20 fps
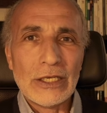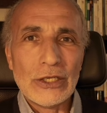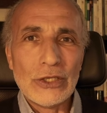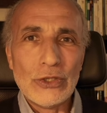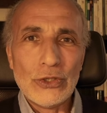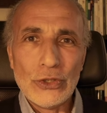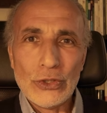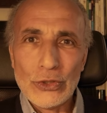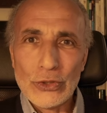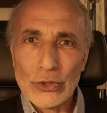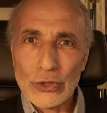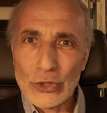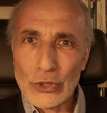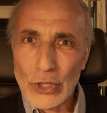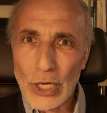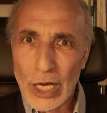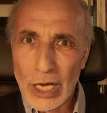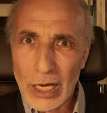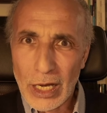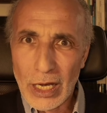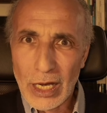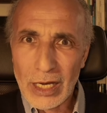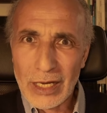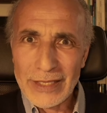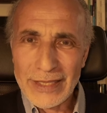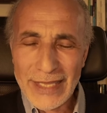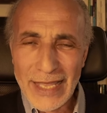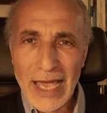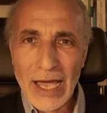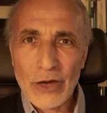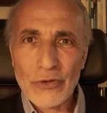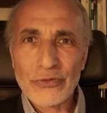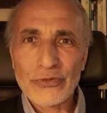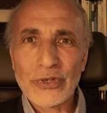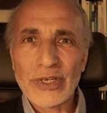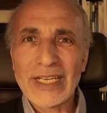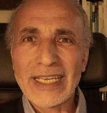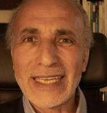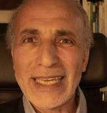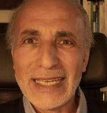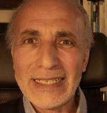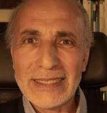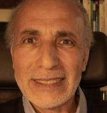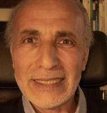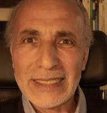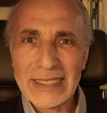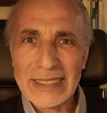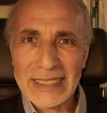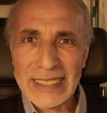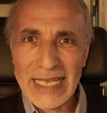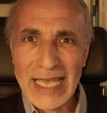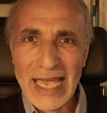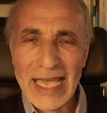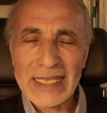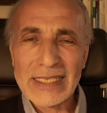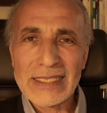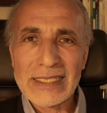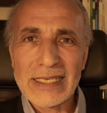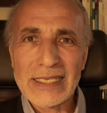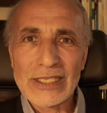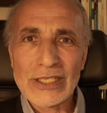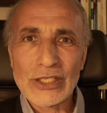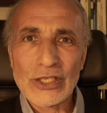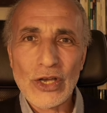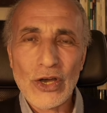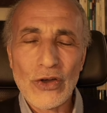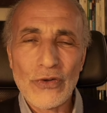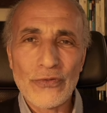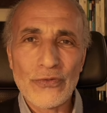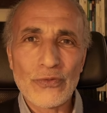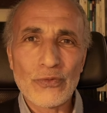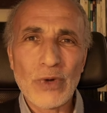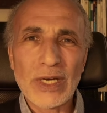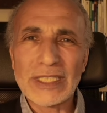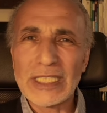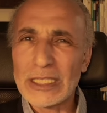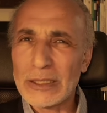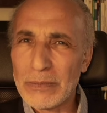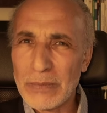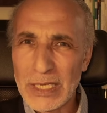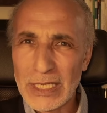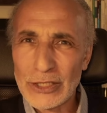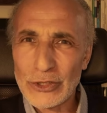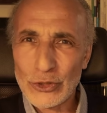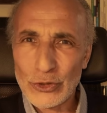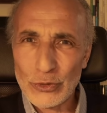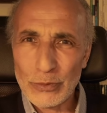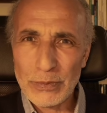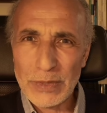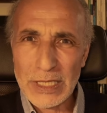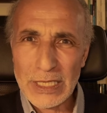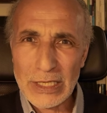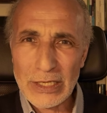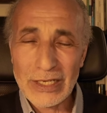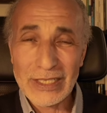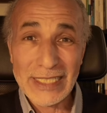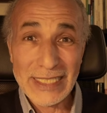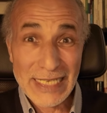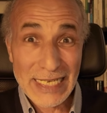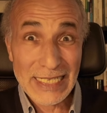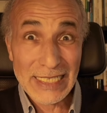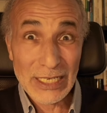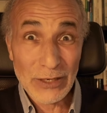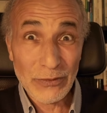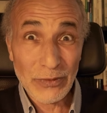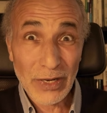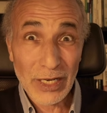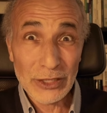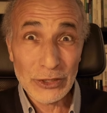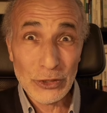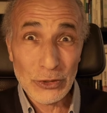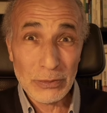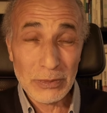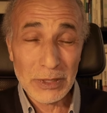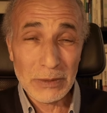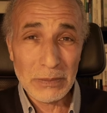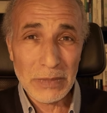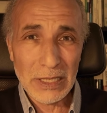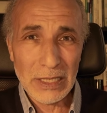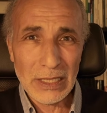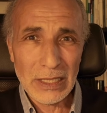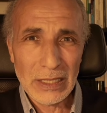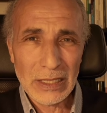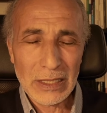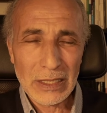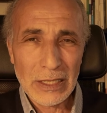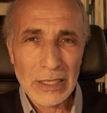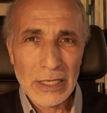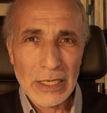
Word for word: you are now forgetting the essence of what it means to be a dignified human being.